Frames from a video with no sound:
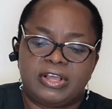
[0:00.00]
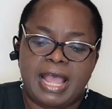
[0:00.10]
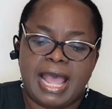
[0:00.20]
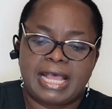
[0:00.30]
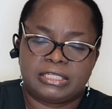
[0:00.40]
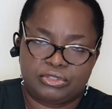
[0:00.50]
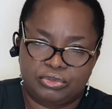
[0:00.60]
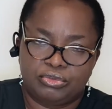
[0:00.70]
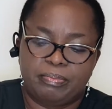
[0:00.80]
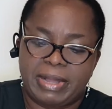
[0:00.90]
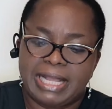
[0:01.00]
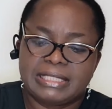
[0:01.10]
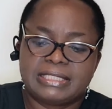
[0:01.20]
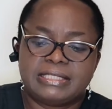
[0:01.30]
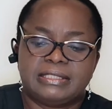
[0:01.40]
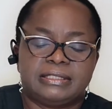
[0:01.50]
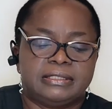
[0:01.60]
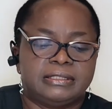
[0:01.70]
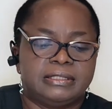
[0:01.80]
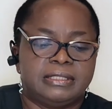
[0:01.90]
has two parts,
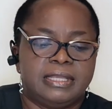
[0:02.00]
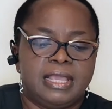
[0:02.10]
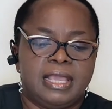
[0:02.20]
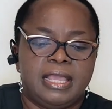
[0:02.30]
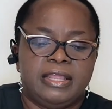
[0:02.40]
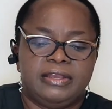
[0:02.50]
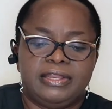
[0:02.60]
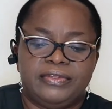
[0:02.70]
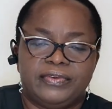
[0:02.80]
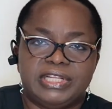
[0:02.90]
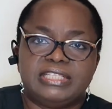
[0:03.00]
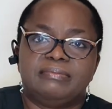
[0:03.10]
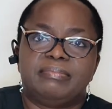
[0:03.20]
the written